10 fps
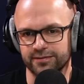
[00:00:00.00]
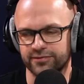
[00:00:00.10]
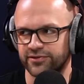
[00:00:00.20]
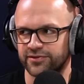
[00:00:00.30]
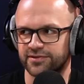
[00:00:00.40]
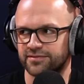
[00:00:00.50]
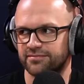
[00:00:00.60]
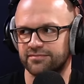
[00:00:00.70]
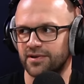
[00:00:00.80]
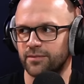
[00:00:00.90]
It was just
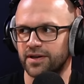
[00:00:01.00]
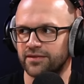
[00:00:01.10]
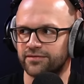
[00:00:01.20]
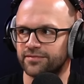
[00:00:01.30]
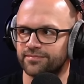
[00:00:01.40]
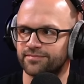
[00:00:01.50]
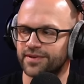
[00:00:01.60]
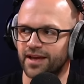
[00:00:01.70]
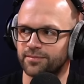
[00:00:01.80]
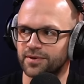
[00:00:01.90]
a way of
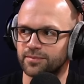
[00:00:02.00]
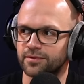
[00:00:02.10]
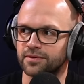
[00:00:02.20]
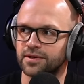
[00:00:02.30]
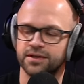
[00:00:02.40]
getting people